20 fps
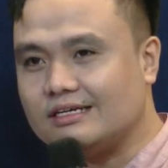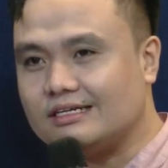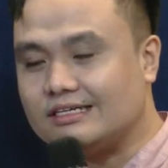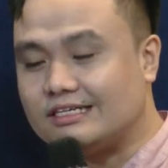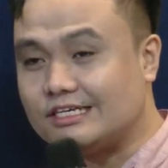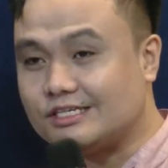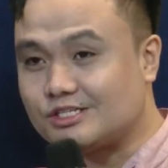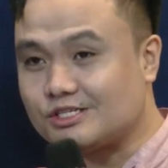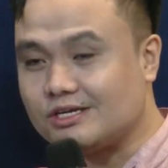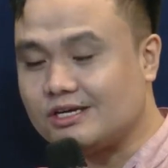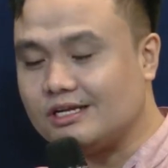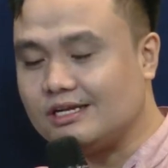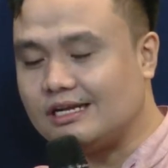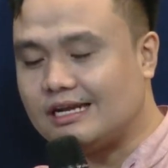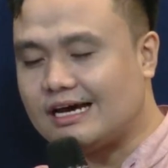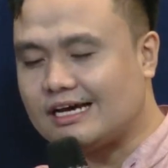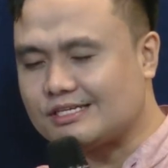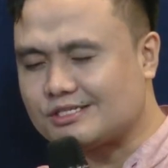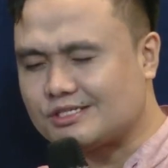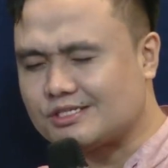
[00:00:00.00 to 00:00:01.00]
this
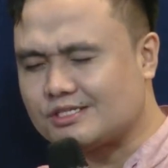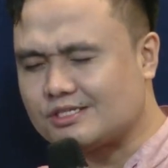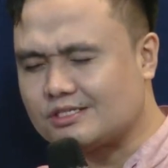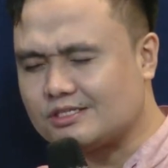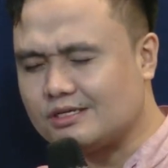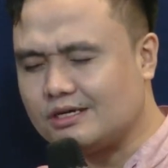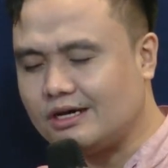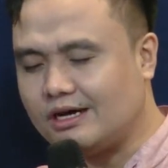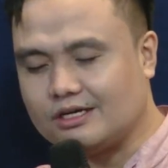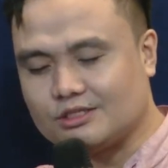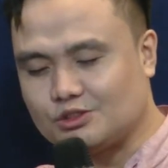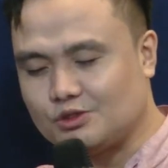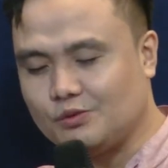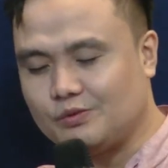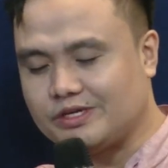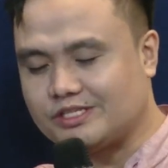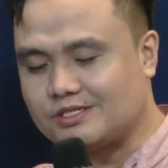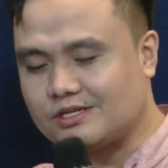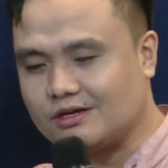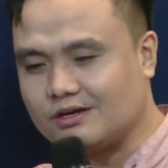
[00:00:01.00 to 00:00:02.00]
last 2
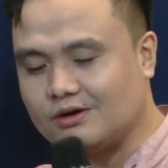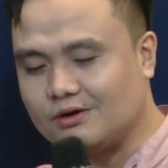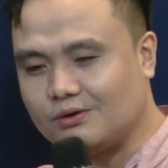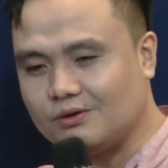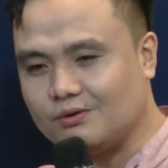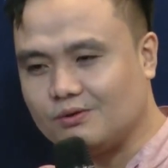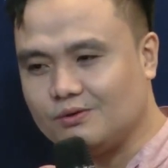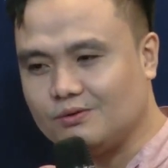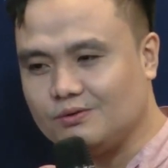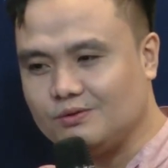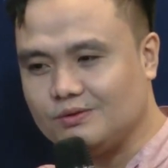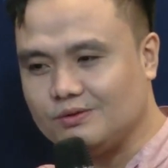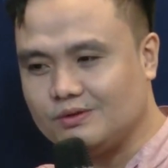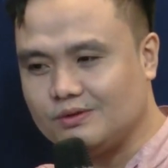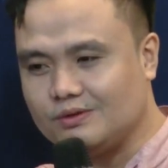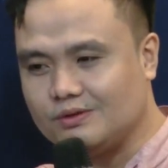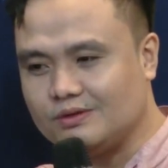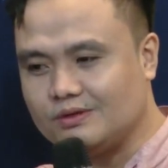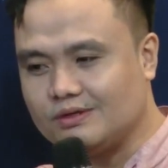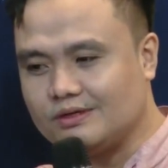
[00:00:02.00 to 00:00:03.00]
weeks ago,
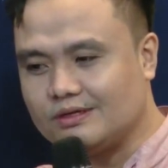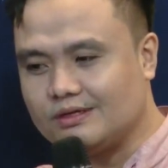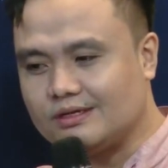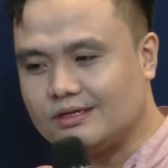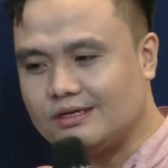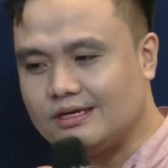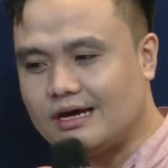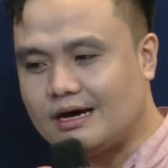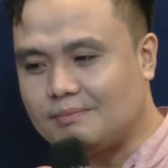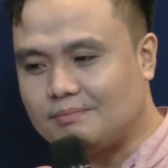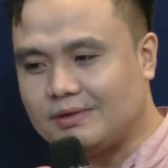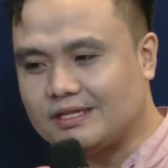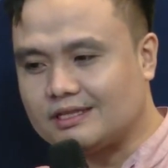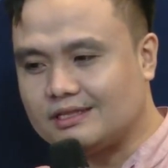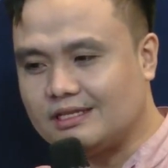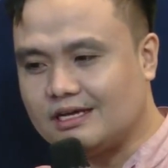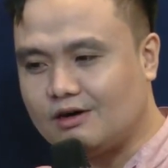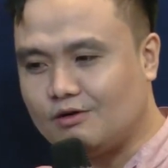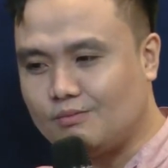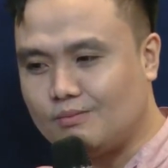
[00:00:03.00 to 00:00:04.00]
dapat daw